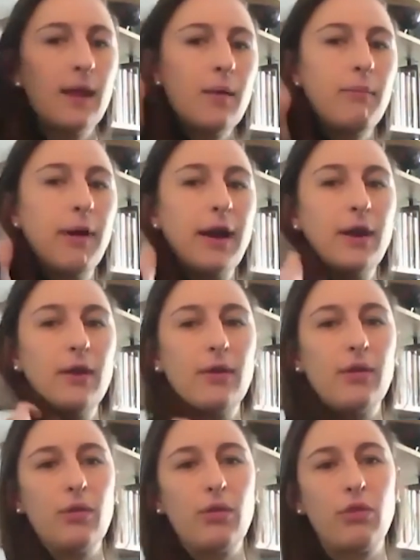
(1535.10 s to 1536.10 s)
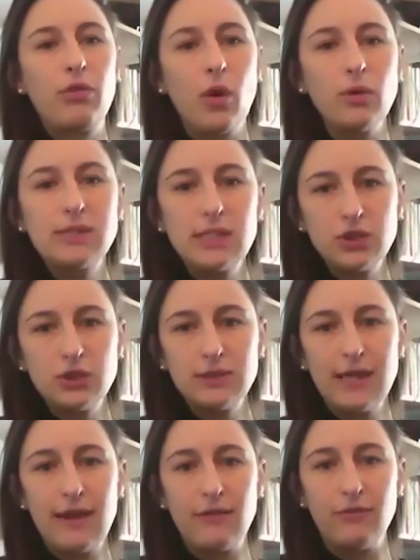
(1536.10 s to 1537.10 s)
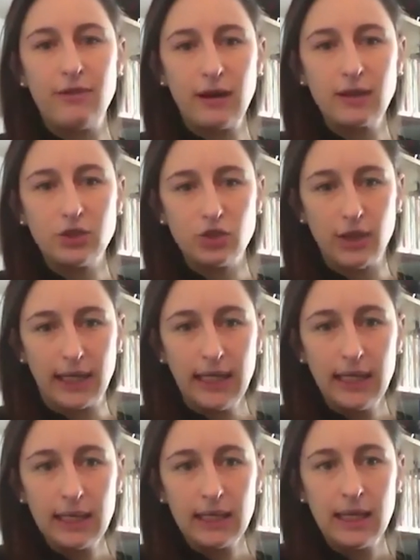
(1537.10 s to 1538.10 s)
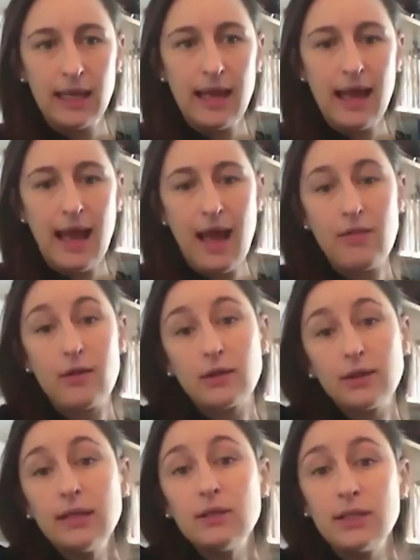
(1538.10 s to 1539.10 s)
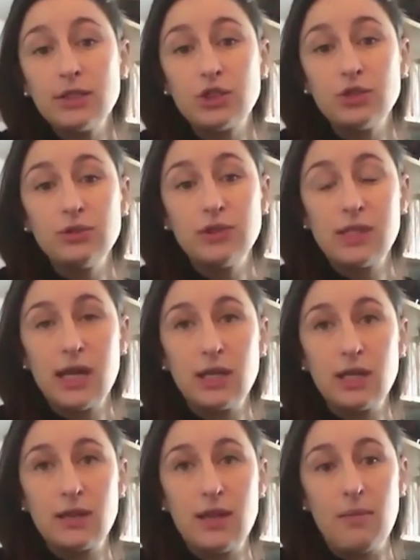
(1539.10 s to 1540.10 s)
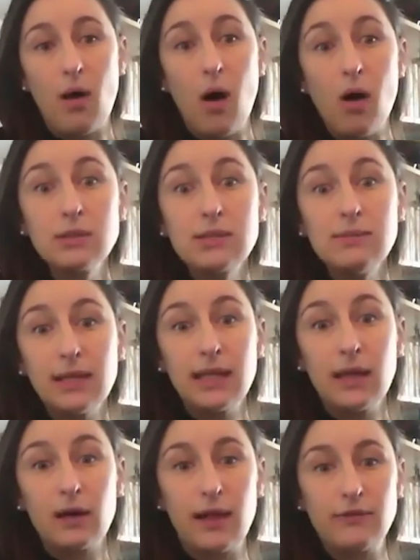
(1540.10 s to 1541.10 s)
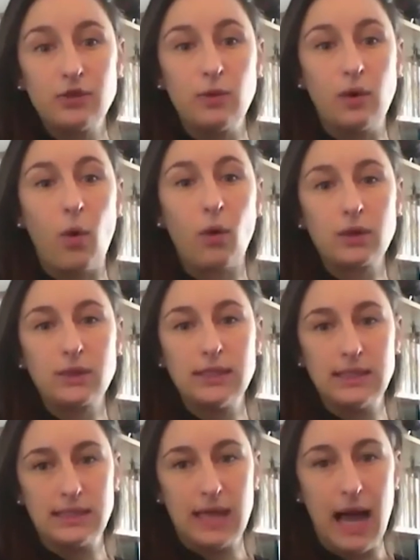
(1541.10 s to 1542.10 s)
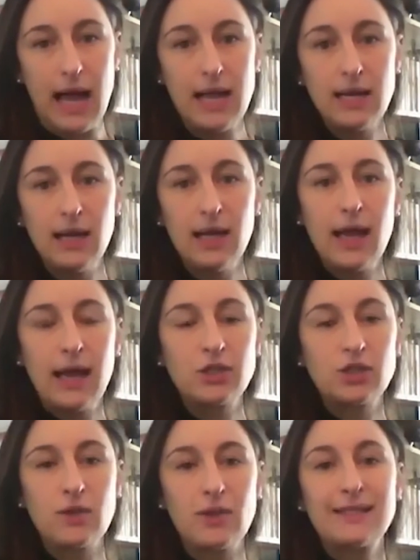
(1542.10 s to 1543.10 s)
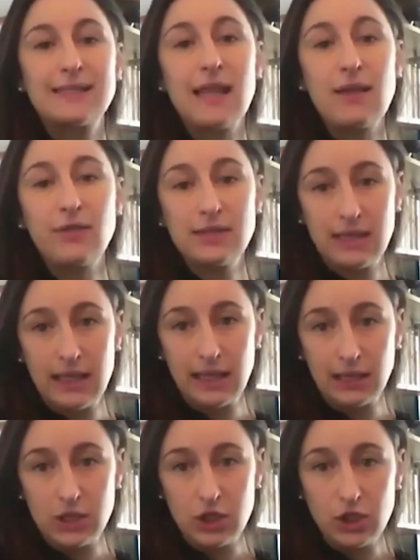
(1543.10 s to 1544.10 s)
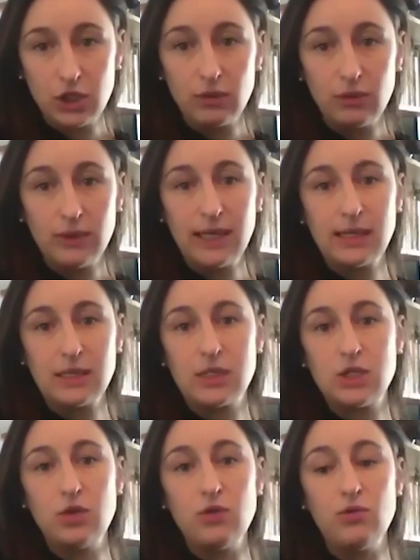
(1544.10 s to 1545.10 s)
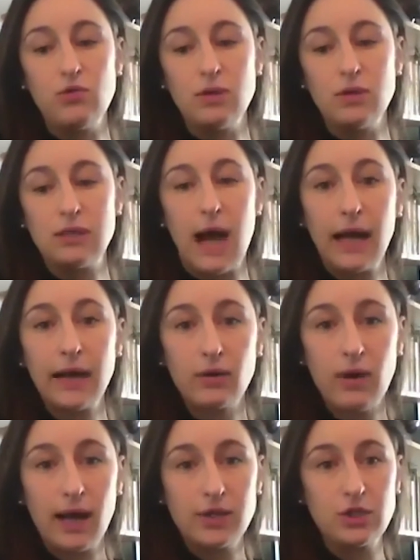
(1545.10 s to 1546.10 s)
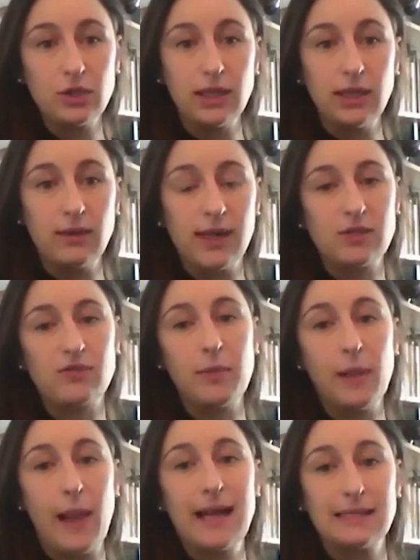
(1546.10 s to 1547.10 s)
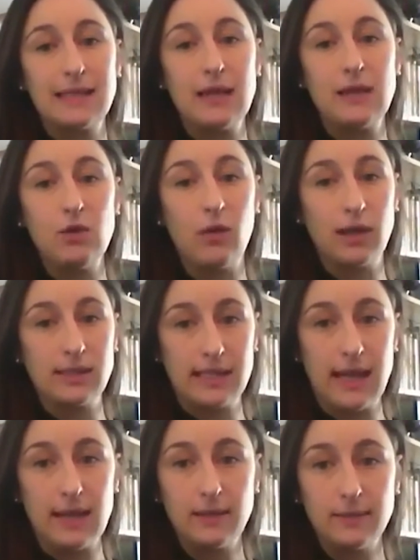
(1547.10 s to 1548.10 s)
But those issues get very tricky, and they're legal issues that ultimately are left to a court to decide. And so the safest thing to do is to diarize your lien rights from the last day that you were on site.